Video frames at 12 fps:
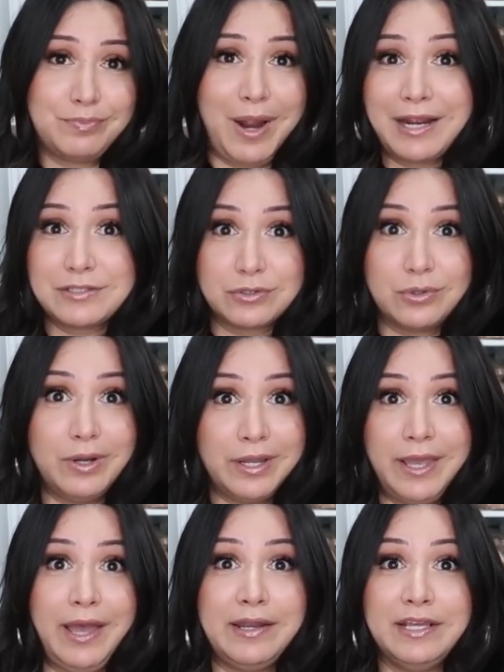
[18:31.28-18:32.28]
practical.
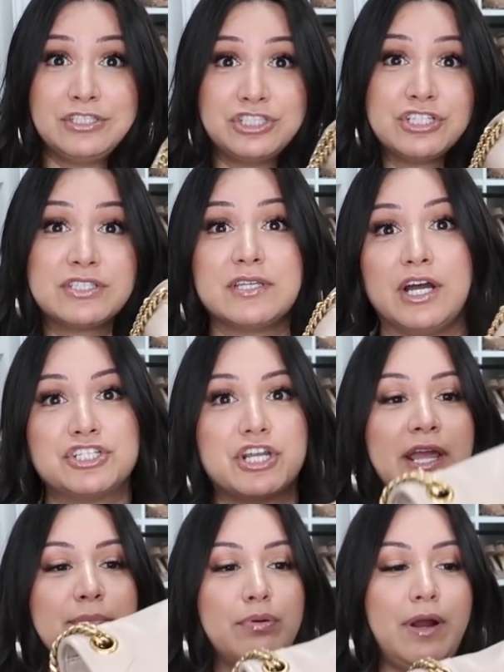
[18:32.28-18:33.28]
Again, it's just such
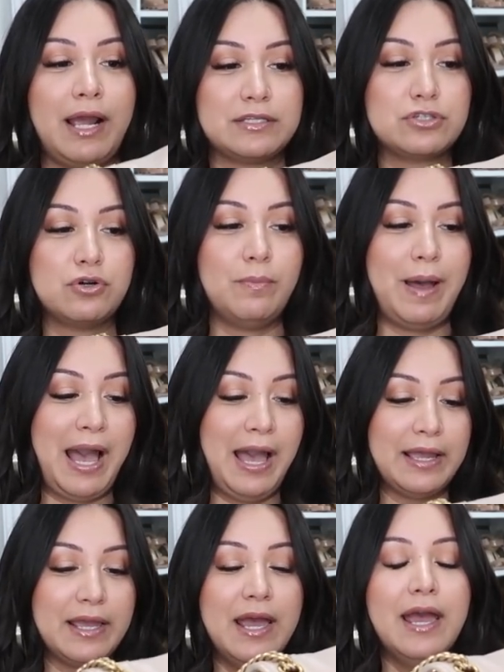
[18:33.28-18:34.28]
a practical
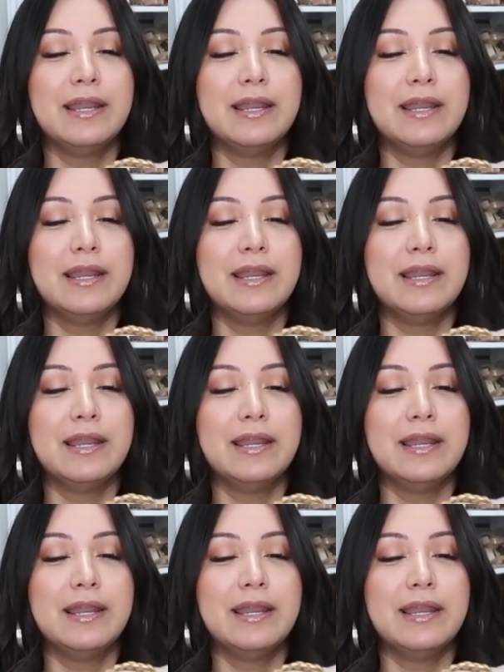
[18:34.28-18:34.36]
bag.